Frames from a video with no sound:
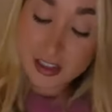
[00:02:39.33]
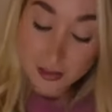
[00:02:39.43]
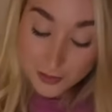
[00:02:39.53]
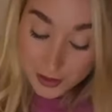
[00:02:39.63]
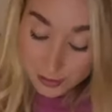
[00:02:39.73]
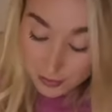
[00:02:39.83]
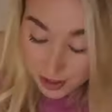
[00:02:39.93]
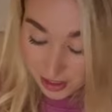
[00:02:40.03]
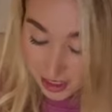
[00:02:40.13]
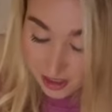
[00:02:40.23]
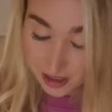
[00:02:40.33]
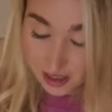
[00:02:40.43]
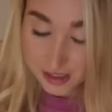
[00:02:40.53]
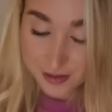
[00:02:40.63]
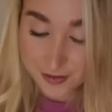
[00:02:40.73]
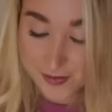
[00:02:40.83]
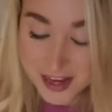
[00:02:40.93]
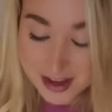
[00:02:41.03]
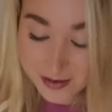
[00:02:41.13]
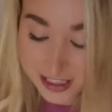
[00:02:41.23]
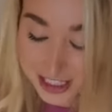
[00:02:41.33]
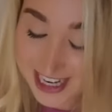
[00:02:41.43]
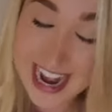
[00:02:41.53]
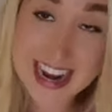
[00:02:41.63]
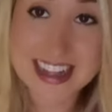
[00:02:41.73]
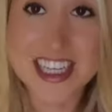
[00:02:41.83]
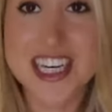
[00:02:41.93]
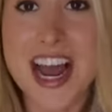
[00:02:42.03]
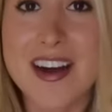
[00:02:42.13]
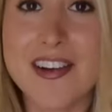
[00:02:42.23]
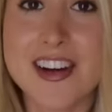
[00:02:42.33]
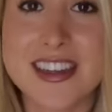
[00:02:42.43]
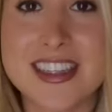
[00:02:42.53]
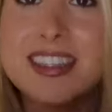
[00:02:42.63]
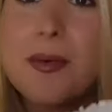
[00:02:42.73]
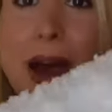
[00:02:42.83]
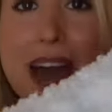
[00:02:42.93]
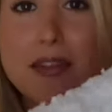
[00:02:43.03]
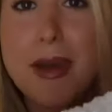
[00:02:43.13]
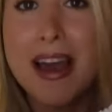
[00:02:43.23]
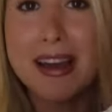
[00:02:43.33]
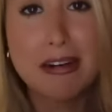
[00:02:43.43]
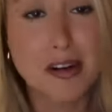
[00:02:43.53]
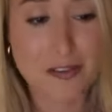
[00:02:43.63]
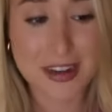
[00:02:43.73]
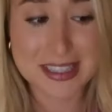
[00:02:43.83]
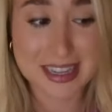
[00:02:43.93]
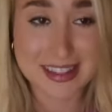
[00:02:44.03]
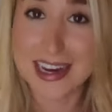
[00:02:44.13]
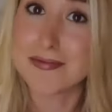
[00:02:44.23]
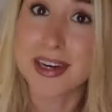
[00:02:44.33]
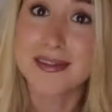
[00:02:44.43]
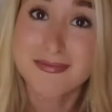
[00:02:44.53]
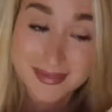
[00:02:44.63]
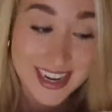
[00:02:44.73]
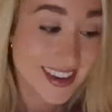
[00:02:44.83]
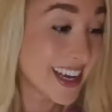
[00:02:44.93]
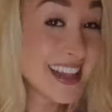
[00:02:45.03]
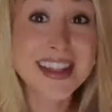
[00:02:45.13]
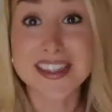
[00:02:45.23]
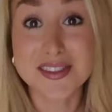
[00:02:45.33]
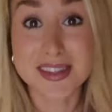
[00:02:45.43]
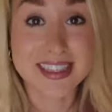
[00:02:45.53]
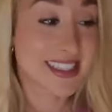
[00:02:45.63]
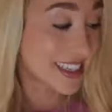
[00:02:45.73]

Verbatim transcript: it'll feel really good on your feet once you get out of the shower. This is a bath mat. I don't know if I said that, but that's what this